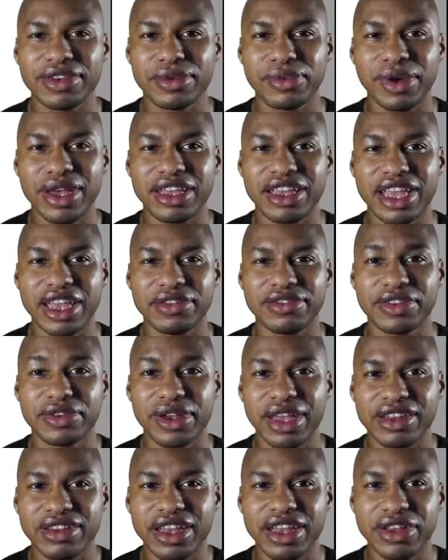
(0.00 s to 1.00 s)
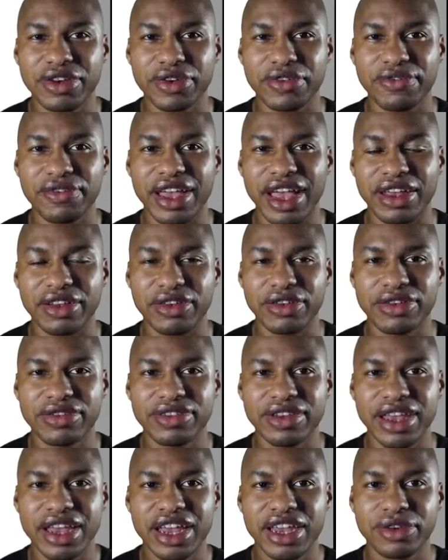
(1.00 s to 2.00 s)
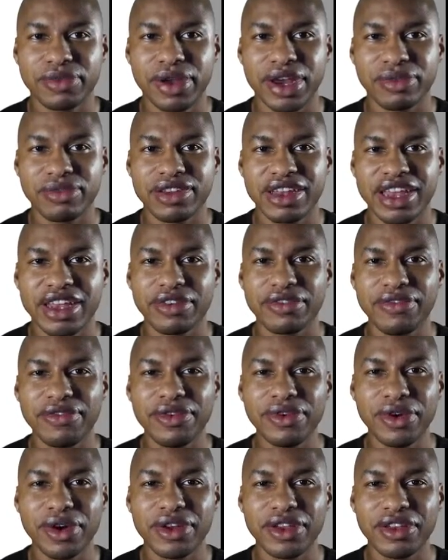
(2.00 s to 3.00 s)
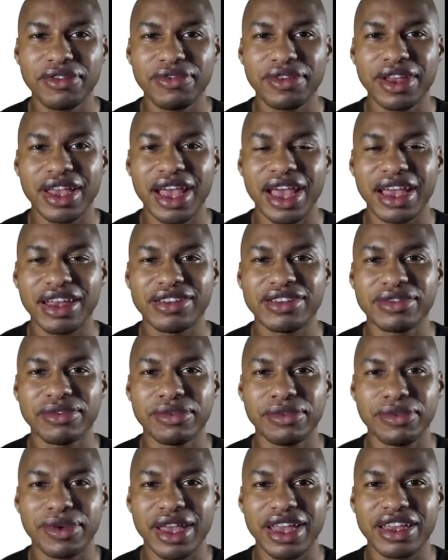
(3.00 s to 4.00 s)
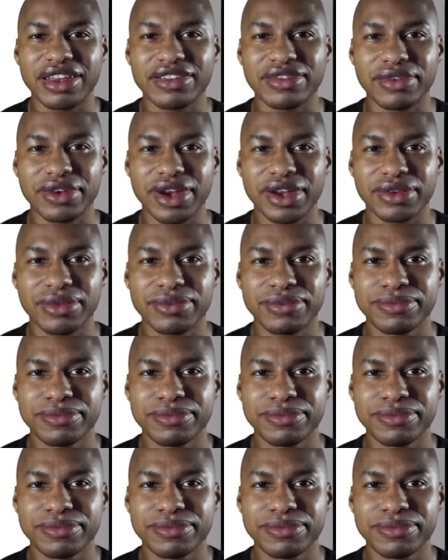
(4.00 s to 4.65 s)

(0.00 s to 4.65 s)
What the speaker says: We cancel identical factors, and we obtain 4 over x minus 1.